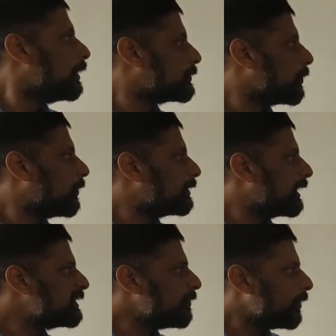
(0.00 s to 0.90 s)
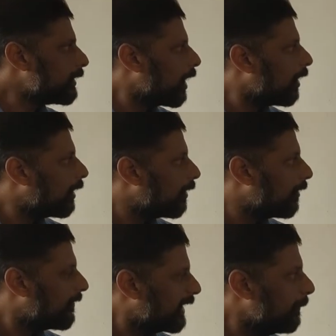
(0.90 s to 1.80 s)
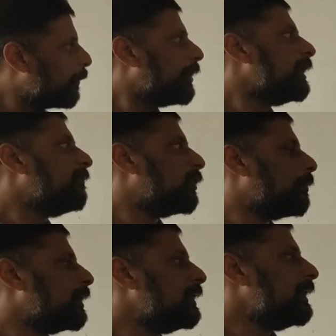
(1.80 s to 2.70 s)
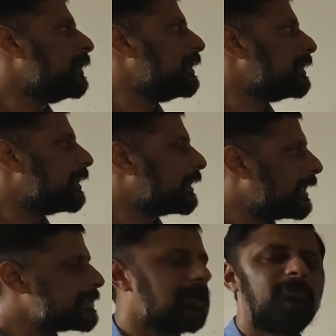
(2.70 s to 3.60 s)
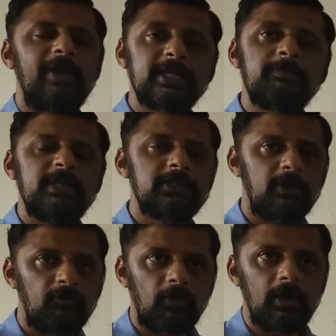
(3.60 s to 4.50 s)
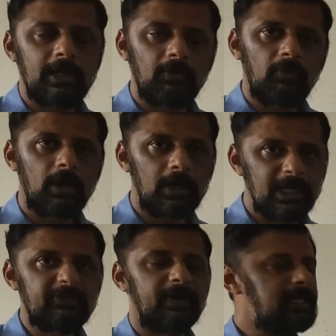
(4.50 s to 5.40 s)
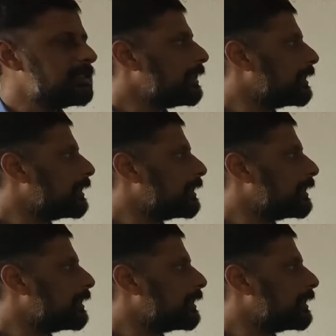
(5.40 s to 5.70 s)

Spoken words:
So there is one very important phenomenon in the case of expansion of liquids,